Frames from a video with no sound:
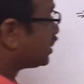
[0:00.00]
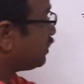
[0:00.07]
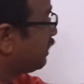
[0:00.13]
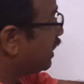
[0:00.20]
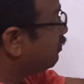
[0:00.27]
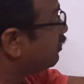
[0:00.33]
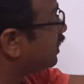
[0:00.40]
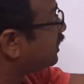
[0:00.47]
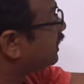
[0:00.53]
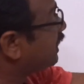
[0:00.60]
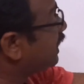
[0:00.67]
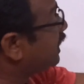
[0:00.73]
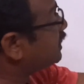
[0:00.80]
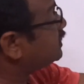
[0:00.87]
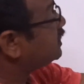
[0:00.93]
remember
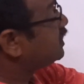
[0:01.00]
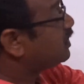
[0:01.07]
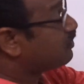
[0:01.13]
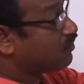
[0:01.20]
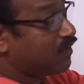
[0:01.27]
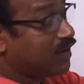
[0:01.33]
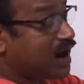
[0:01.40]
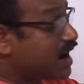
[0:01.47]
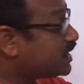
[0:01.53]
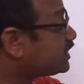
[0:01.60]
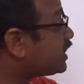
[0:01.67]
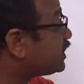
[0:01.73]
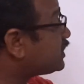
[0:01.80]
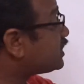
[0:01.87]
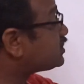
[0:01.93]
that what
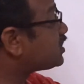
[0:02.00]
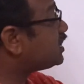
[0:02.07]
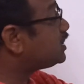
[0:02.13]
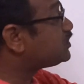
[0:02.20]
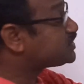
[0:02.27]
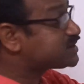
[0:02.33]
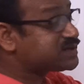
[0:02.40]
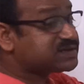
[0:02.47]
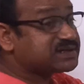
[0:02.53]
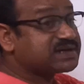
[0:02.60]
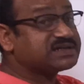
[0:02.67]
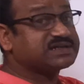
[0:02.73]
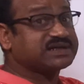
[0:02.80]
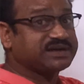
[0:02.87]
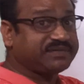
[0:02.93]
are the solution
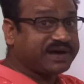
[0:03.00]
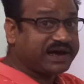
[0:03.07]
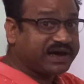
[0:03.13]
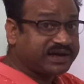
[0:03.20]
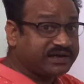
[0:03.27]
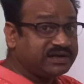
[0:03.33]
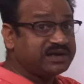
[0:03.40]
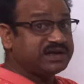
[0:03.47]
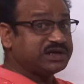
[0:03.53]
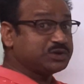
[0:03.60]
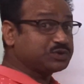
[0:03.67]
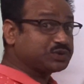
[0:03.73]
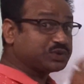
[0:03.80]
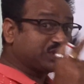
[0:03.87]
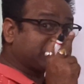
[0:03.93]
sets given? You
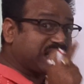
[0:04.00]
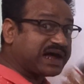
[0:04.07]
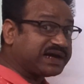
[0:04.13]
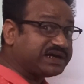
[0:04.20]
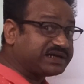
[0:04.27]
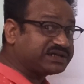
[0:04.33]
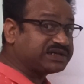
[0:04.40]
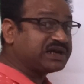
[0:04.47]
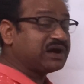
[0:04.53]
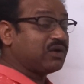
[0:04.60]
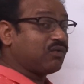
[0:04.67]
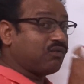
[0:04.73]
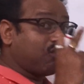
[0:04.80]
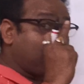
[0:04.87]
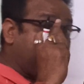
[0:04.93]
should write
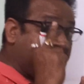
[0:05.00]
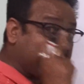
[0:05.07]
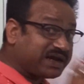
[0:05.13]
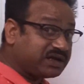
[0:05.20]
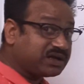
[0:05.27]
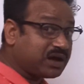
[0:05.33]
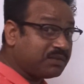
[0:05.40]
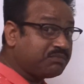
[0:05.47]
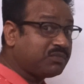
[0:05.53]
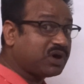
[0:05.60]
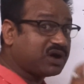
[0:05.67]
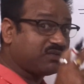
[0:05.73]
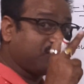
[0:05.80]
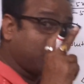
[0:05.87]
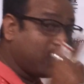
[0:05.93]
one
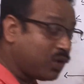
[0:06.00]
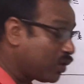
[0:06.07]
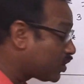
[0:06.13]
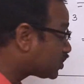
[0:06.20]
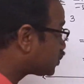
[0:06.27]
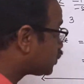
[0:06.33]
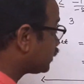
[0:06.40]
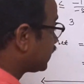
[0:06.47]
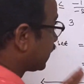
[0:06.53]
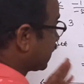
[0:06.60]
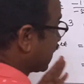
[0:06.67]
number more to the